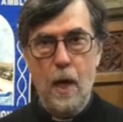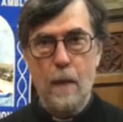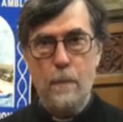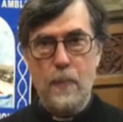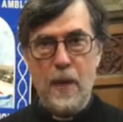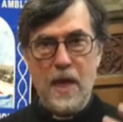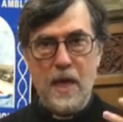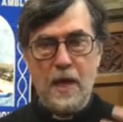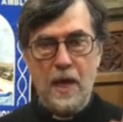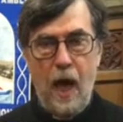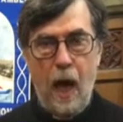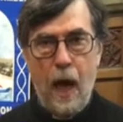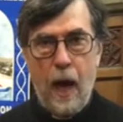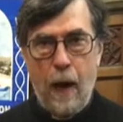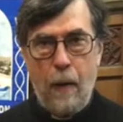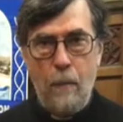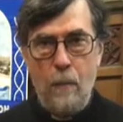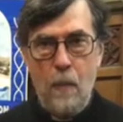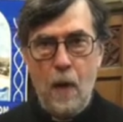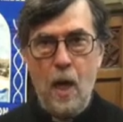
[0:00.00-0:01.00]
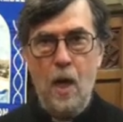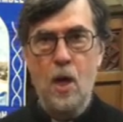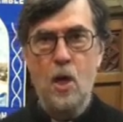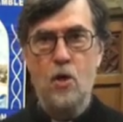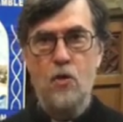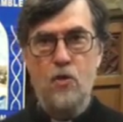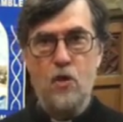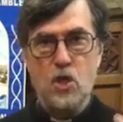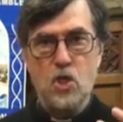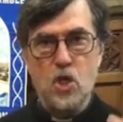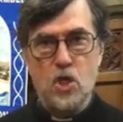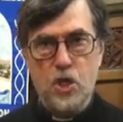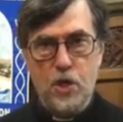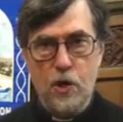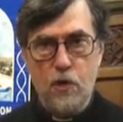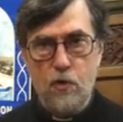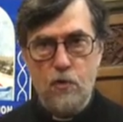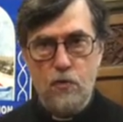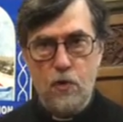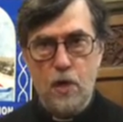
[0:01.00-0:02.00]
become the
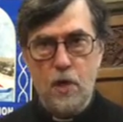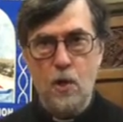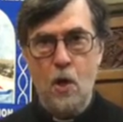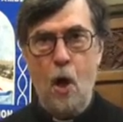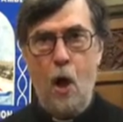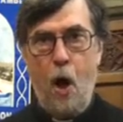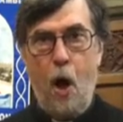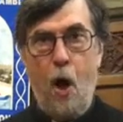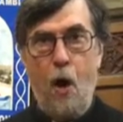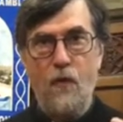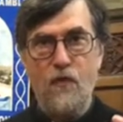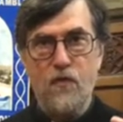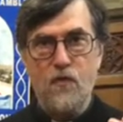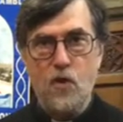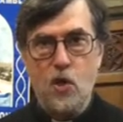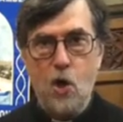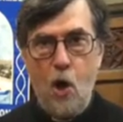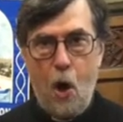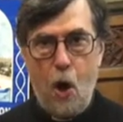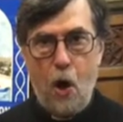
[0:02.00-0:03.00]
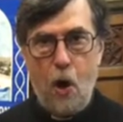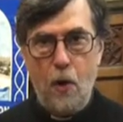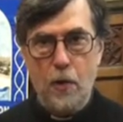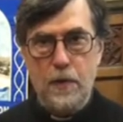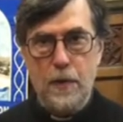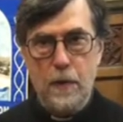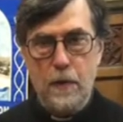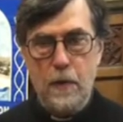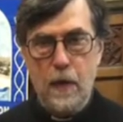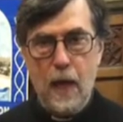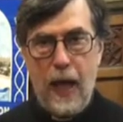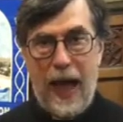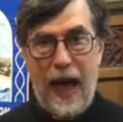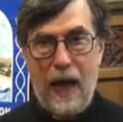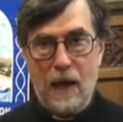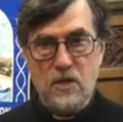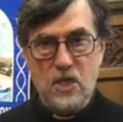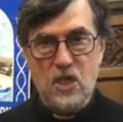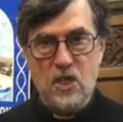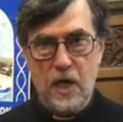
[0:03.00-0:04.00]
children of God
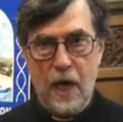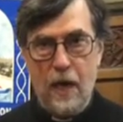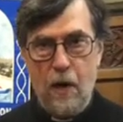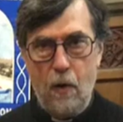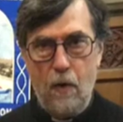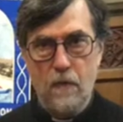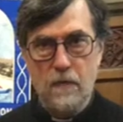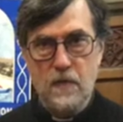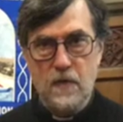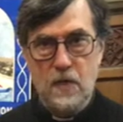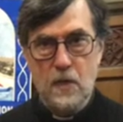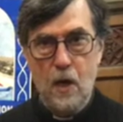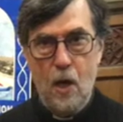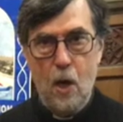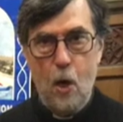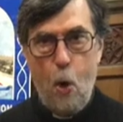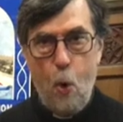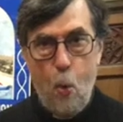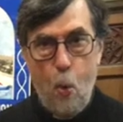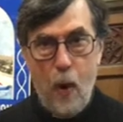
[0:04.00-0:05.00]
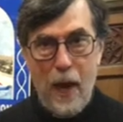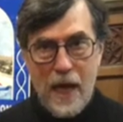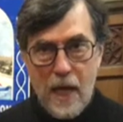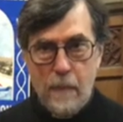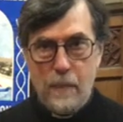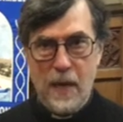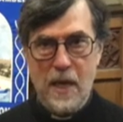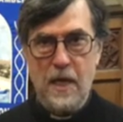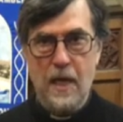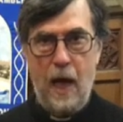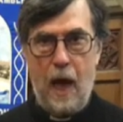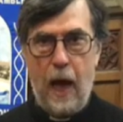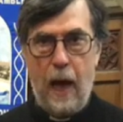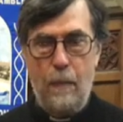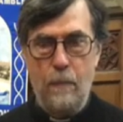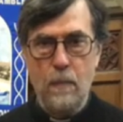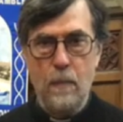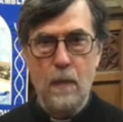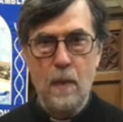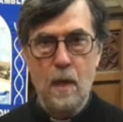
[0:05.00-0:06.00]
ourselves. We
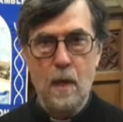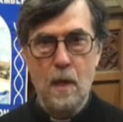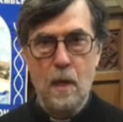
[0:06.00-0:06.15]
become,